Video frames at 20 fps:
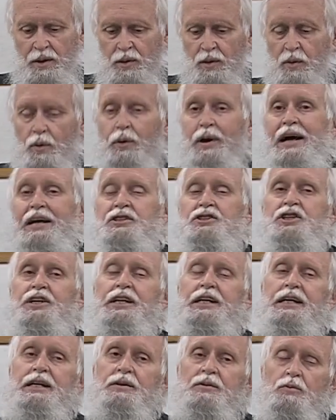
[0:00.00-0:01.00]

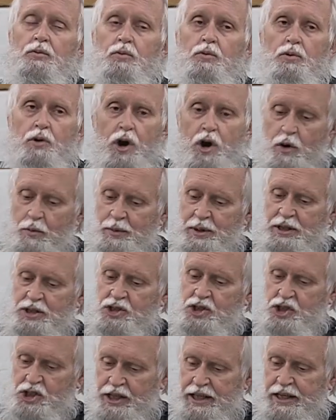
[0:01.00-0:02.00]
Resident Roman
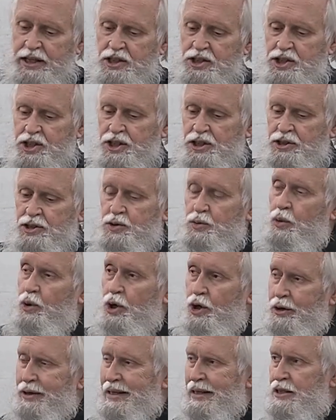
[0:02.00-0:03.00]
citizens
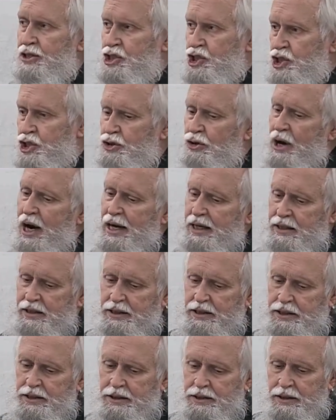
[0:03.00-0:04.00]
were
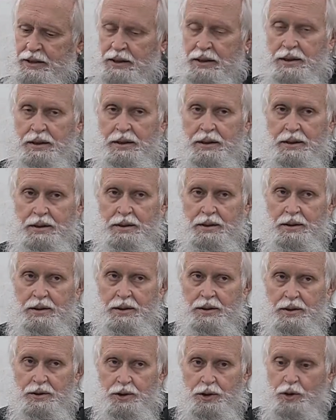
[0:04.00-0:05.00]
instructed
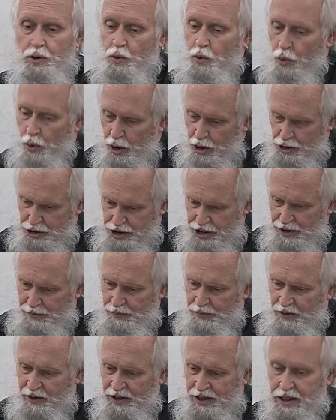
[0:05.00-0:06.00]
to
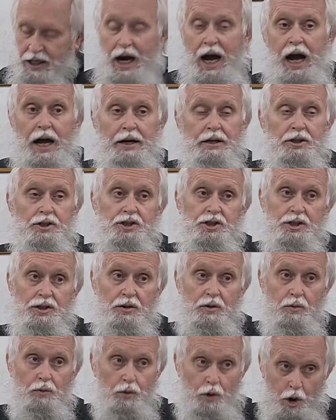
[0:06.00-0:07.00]
worship the goddess
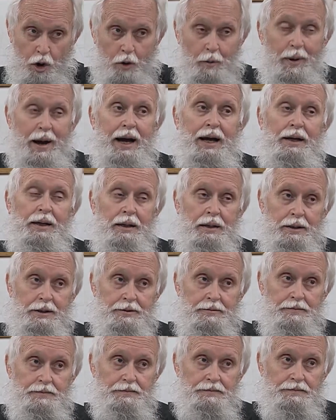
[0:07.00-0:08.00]
Roma,
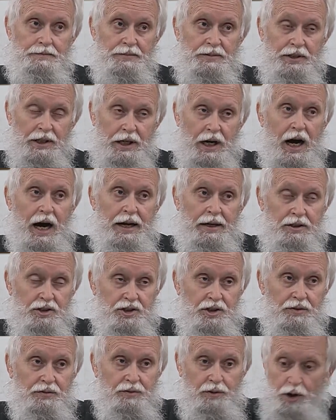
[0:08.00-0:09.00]
the
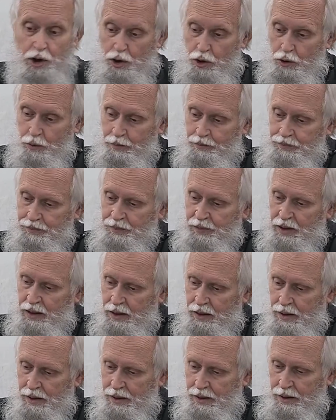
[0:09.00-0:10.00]
goddess of Rome,
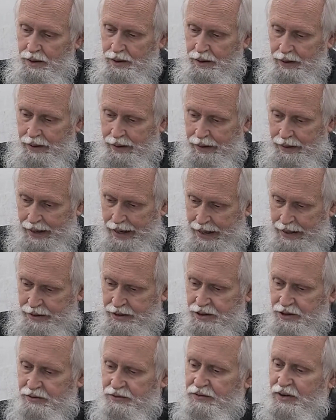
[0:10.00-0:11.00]

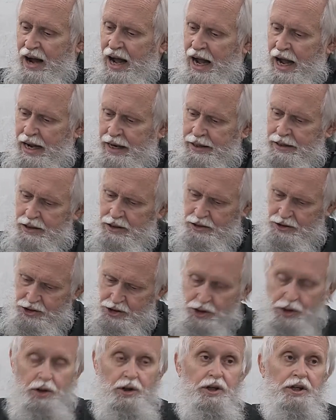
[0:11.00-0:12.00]
and divine
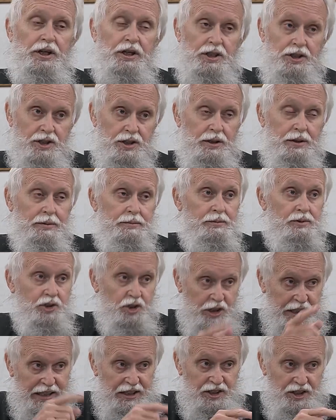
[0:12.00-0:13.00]
Julius
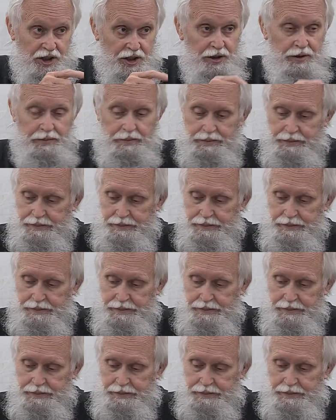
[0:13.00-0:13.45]
Caesar,